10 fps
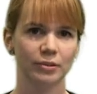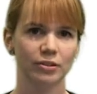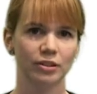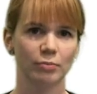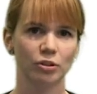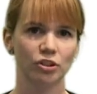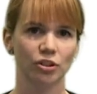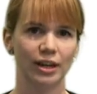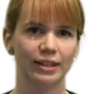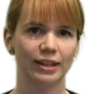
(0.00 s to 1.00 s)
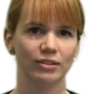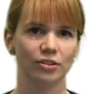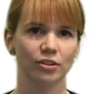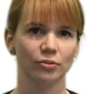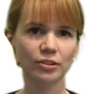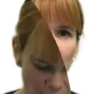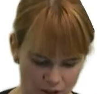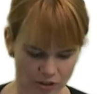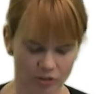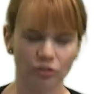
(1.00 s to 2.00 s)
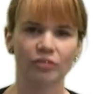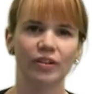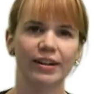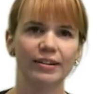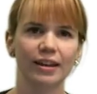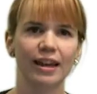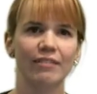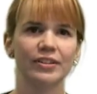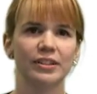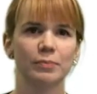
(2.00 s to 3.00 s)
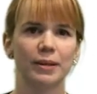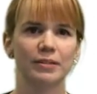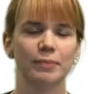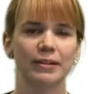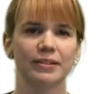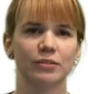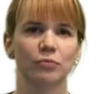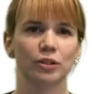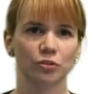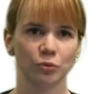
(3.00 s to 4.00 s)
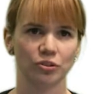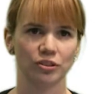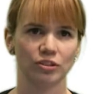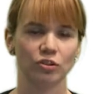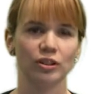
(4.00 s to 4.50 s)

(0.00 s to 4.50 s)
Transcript: So let me show you how to get to those. So to find evidence-based medicine resources,